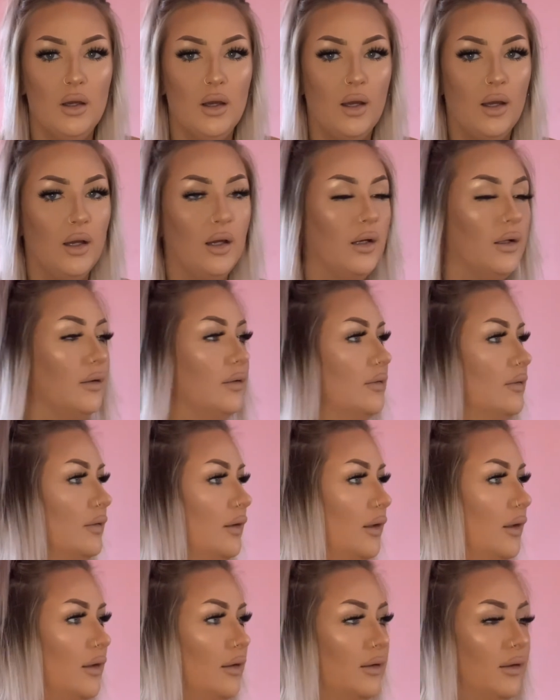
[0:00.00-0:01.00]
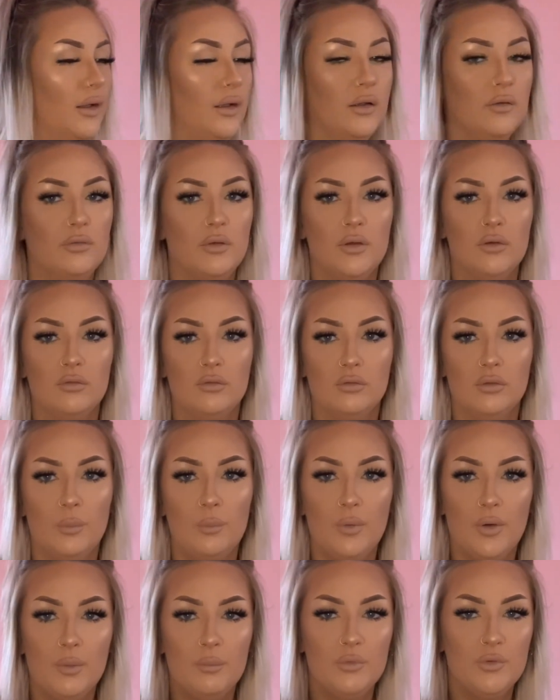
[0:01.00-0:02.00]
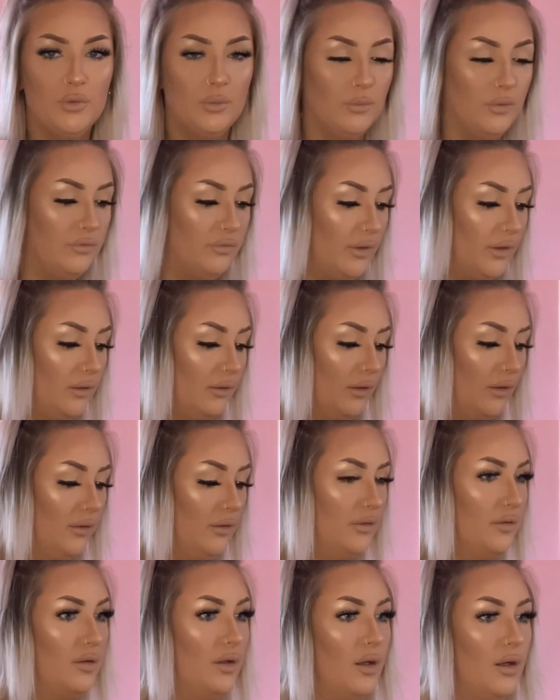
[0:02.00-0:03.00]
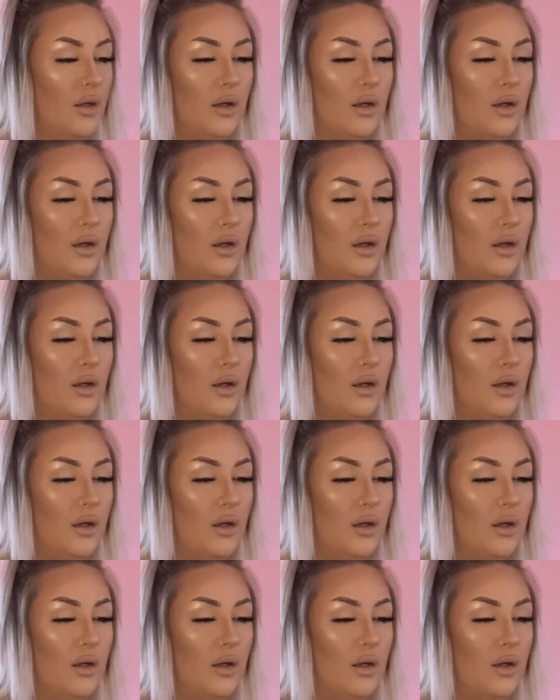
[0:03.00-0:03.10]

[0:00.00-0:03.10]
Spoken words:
and I kind of like rub it in between my fingers,